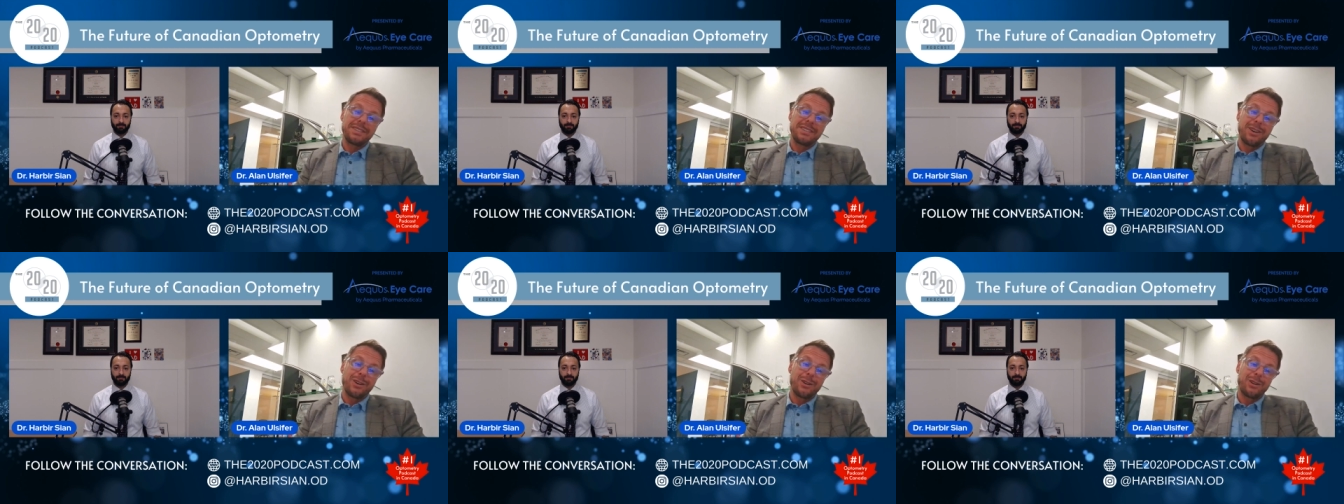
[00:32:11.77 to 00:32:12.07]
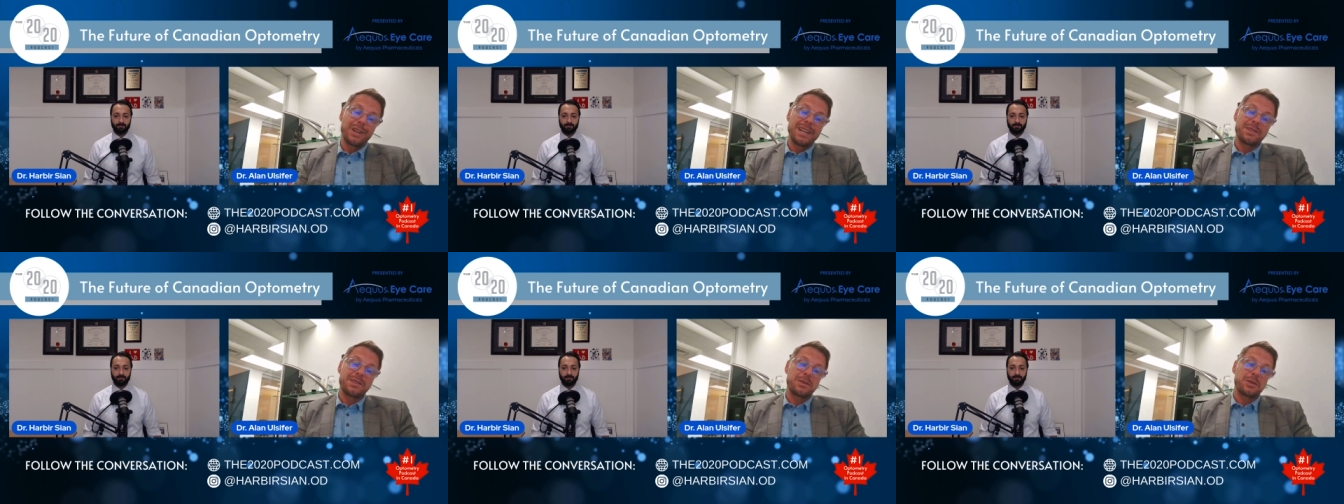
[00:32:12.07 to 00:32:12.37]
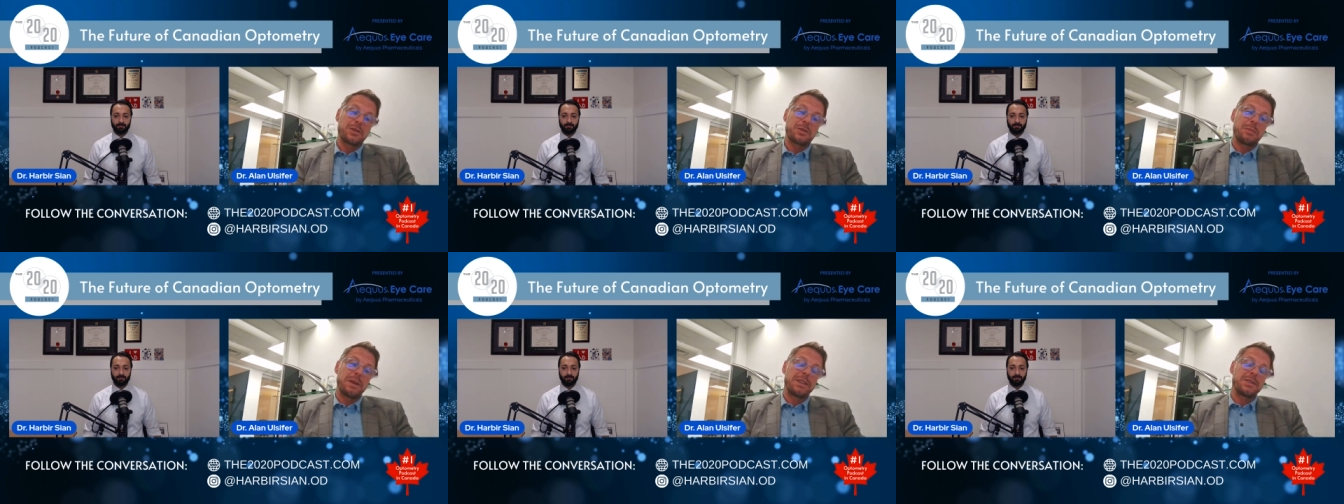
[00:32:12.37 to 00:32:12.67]
are less
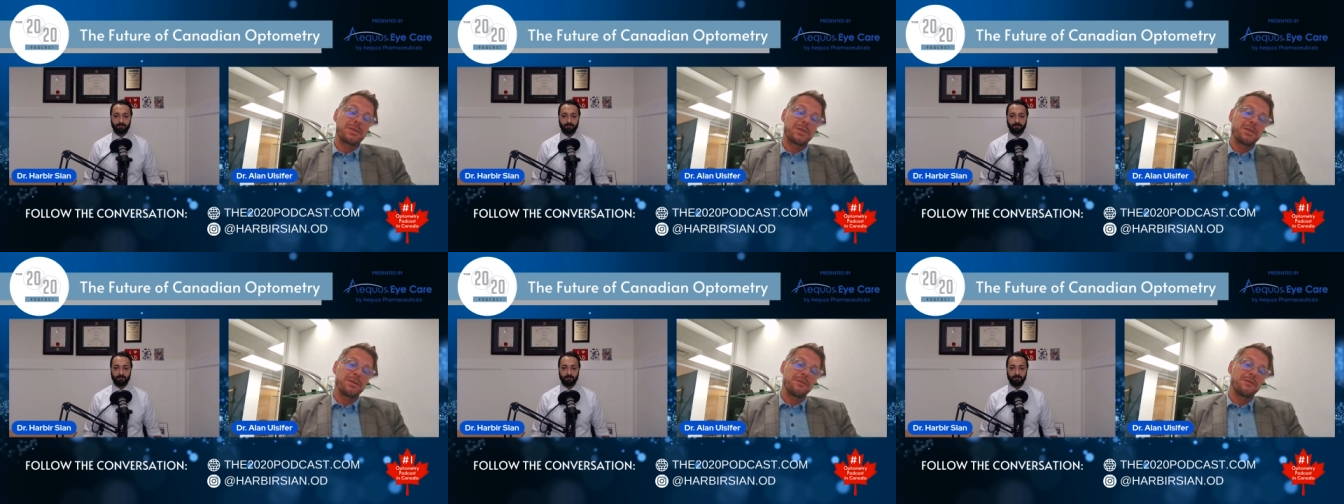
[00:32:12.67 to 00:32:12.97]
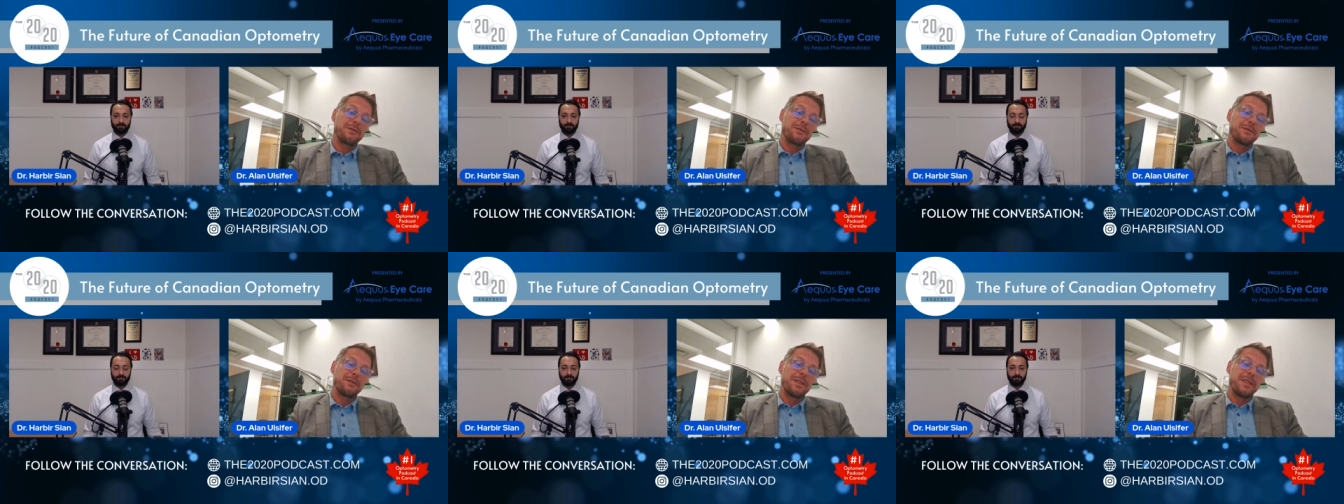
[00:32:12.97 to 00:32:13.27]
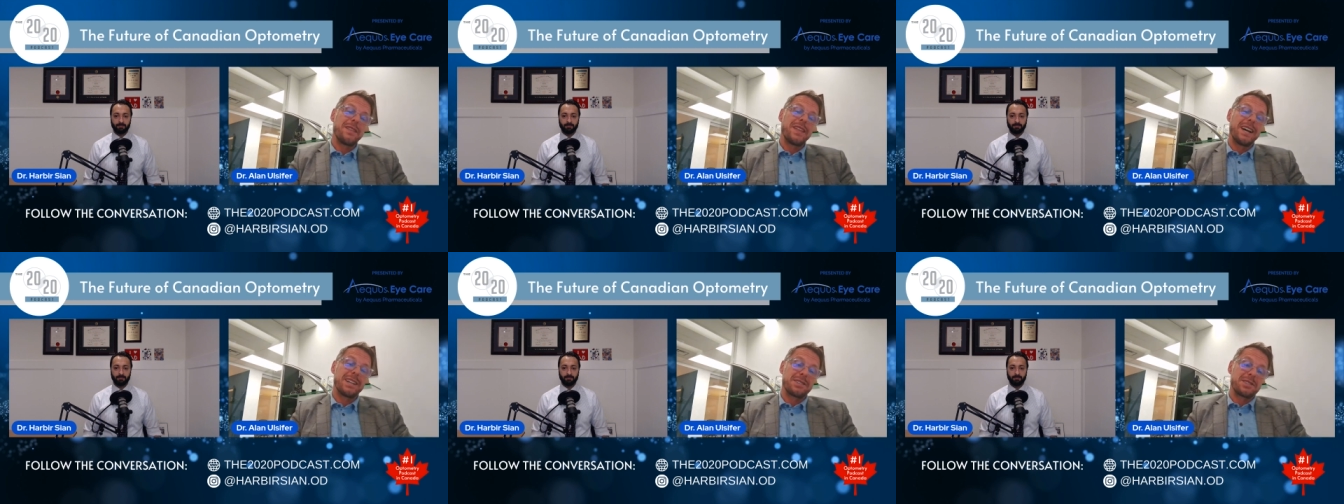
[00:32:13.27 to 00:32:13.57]
expensive,
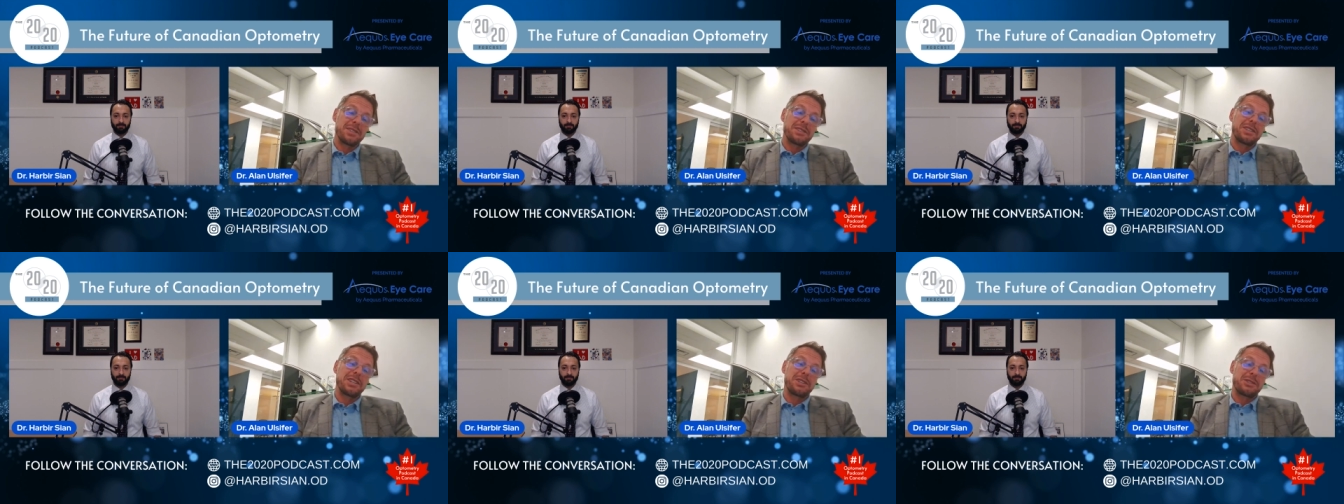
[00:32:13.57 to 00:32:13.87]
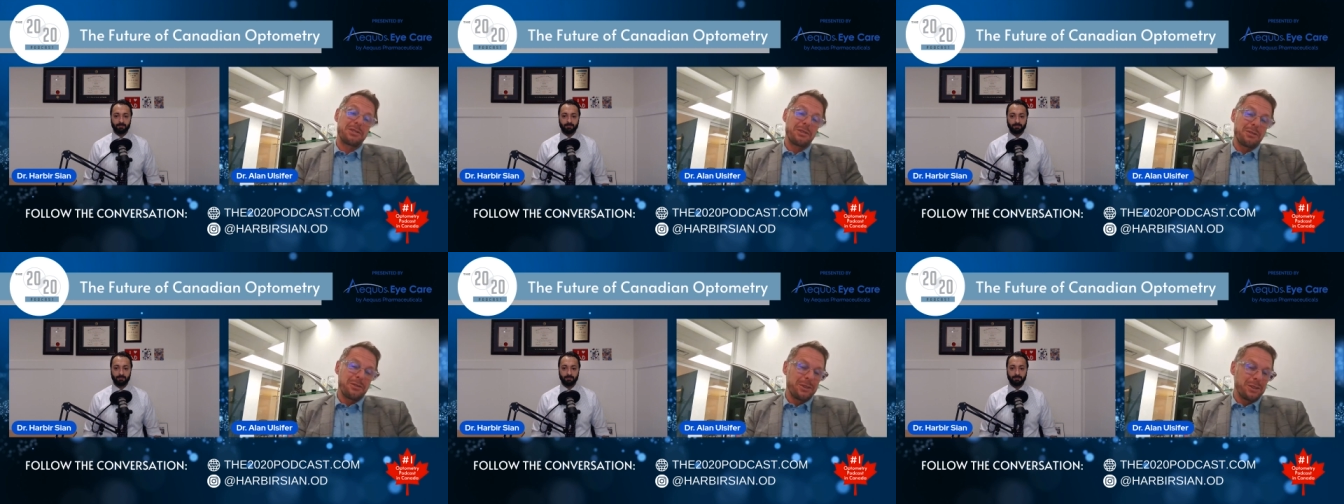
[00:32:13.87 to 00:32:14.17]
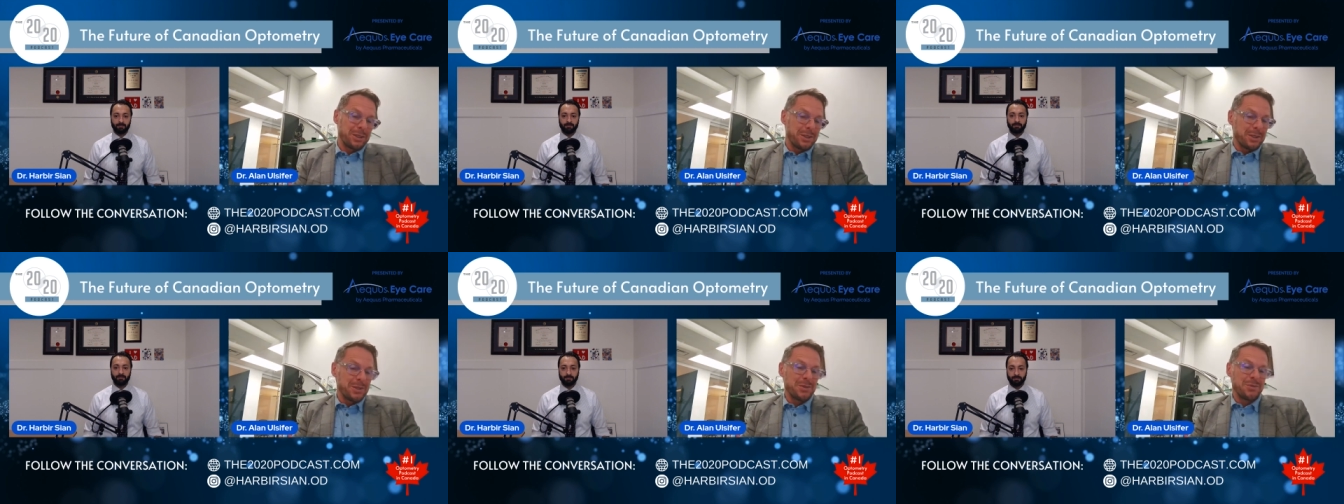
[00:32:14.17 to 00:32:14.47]
that's a
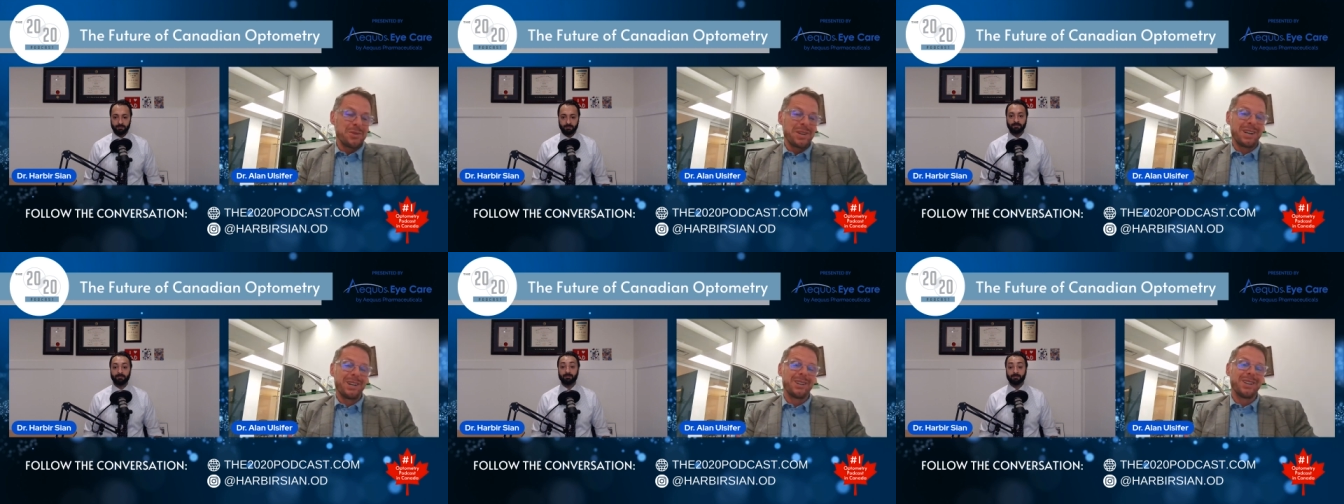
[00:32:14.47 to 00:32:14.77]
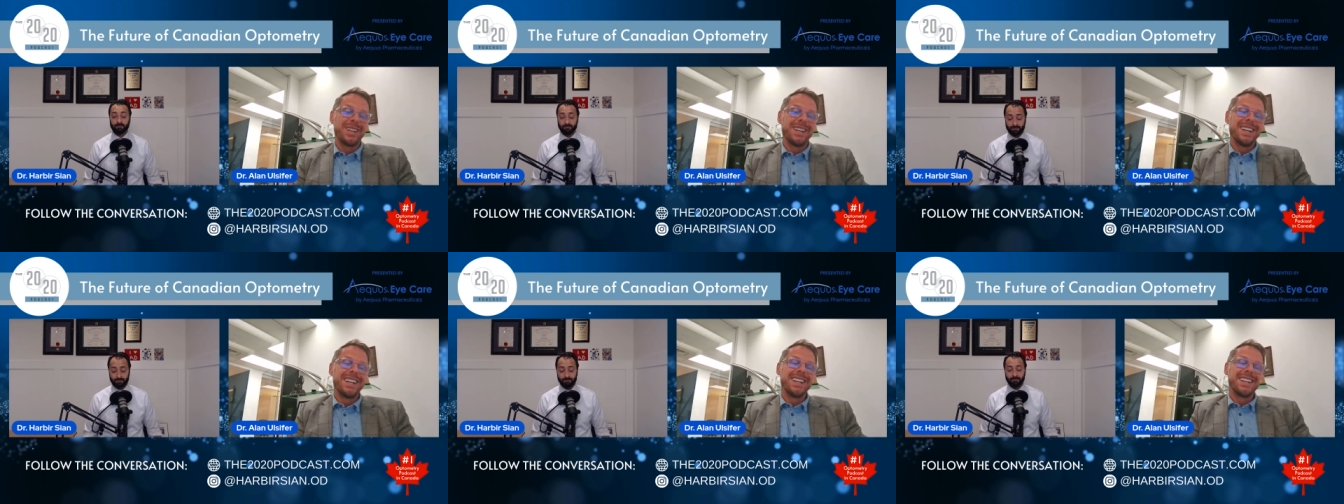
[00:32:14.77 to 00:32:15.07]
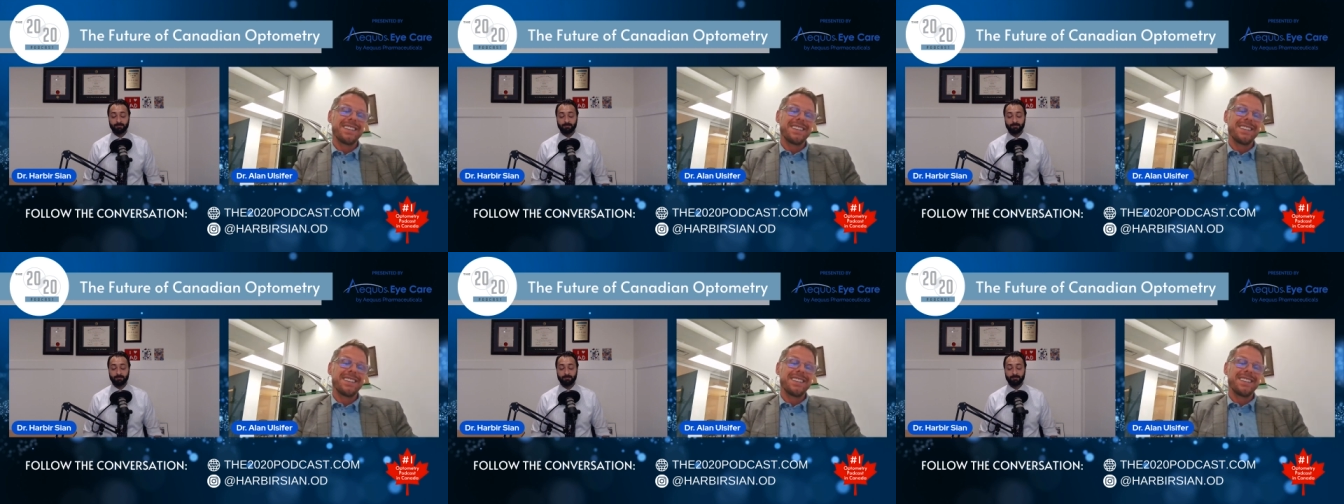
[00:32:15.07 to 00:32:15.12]
deterrent as well.